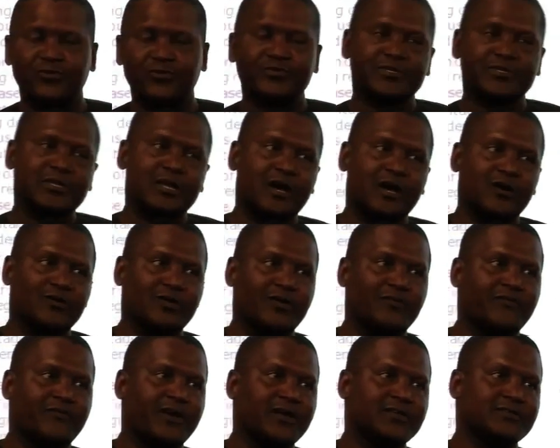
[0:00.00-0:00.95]
We've seen how
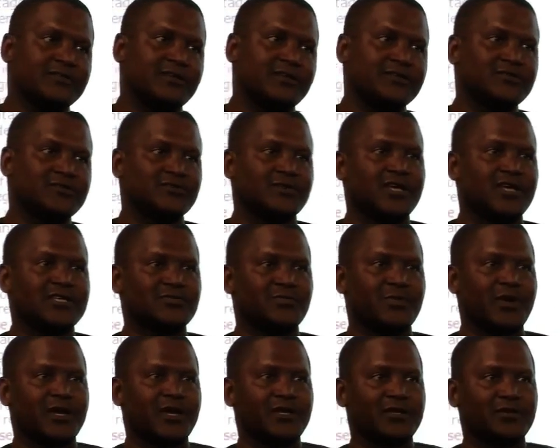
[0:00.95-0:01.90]
Lafarge dealt with us
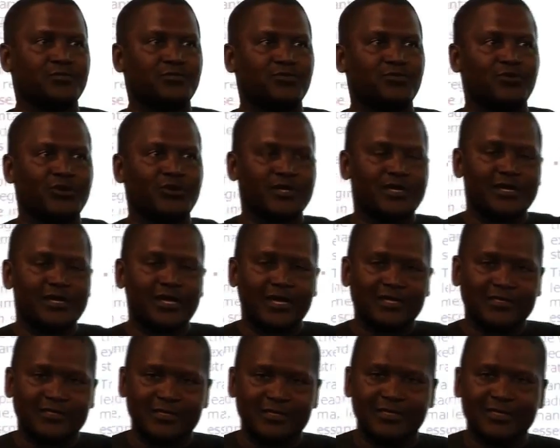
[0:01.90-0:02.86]
by breaking
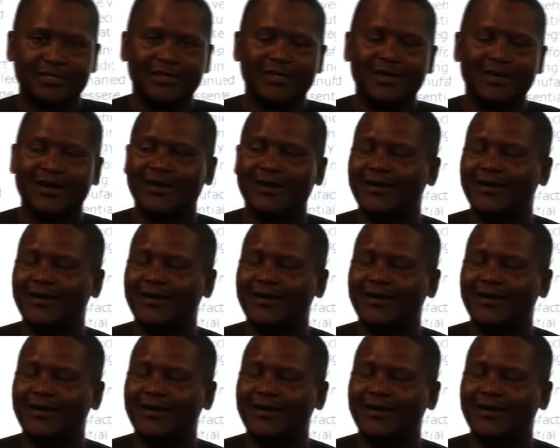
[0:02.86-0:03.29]
us in